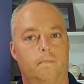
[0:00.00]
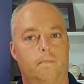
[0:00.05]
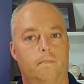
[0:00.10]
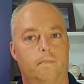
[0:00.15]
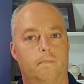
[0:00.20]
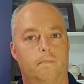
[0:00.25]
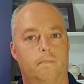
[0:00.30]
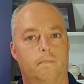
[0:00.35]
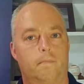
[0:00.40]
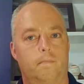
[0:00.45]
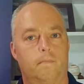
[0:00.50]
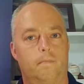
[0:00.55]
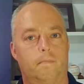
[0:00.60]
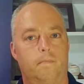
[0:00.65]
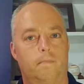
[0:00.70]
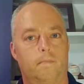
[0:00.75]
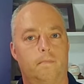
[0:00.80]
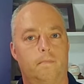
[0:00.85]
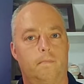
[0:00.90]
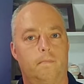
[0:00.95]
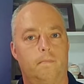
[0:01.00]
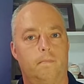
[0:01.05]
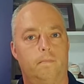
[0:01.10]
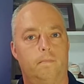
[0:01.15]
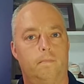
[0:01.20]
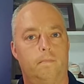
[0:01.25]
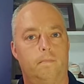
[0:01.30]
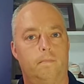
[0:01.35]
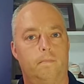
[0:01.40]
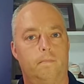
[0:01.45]

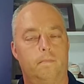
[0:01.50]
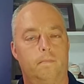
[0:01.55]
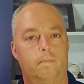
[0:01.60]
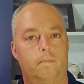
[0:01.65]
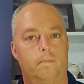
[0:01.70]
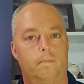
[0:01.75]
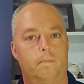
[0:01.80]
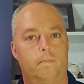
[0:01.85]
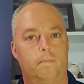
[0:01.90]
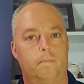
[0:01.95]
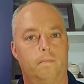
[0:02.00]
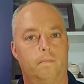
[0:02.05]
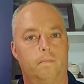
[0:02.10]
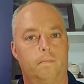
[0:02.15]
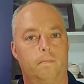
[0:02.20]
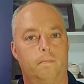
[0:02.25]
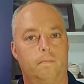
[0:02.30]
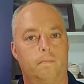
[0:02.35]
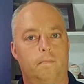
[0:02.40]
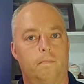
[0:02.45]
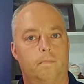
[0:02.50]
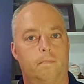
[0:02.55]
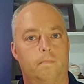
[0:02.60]
(silent)